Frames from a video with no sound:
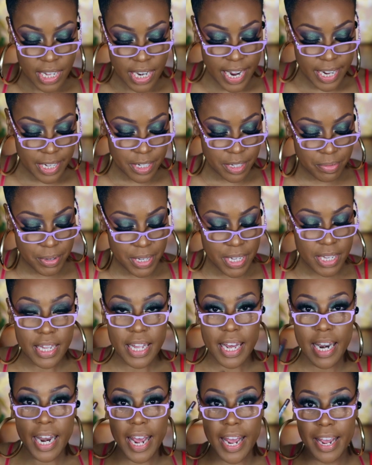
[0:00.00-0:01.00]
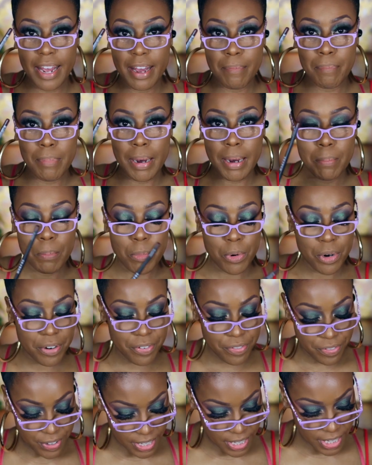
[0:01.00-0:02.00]
The next one that I have by
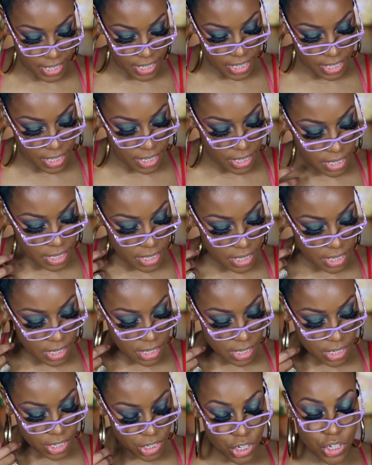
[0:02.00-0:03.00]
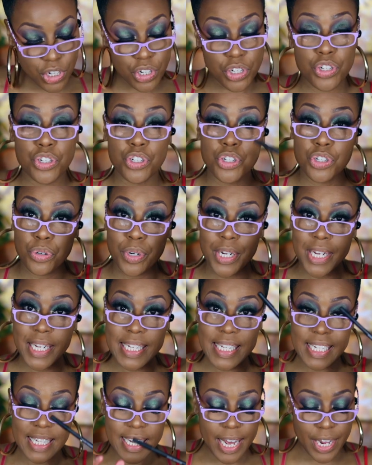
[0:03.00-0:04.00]
Morphe is
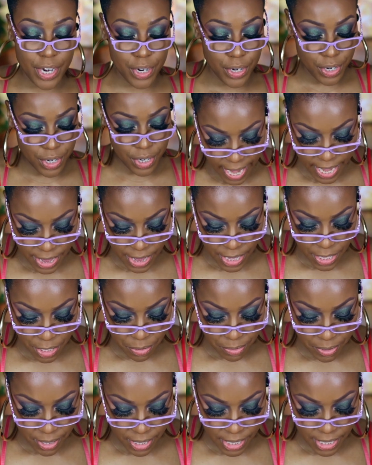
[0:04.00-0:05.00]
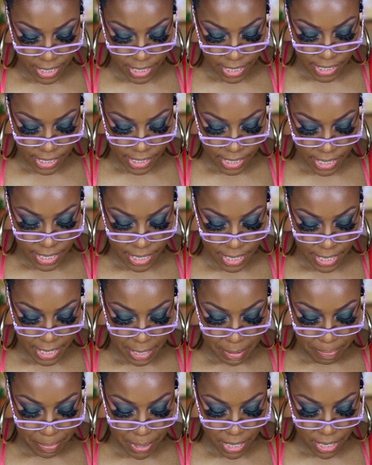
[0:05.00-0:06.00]
trendsetter and this one is
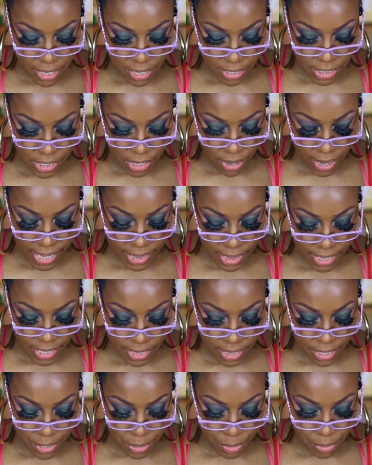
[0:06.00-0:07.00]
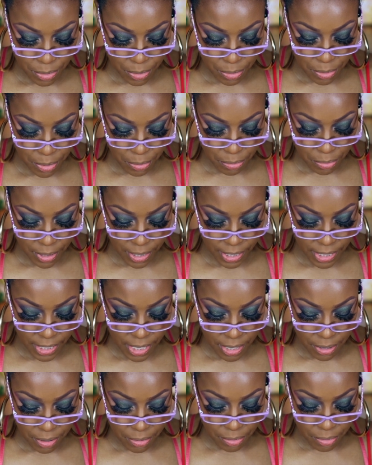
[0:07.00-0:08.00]
deeper so I think this one would really
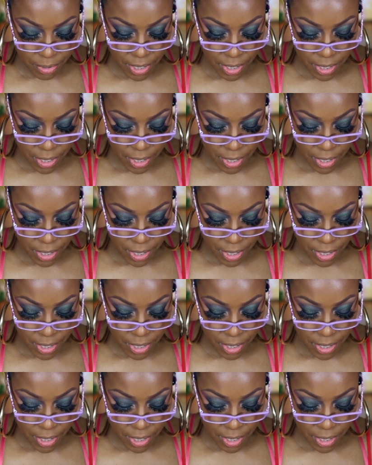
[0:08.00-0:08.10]
go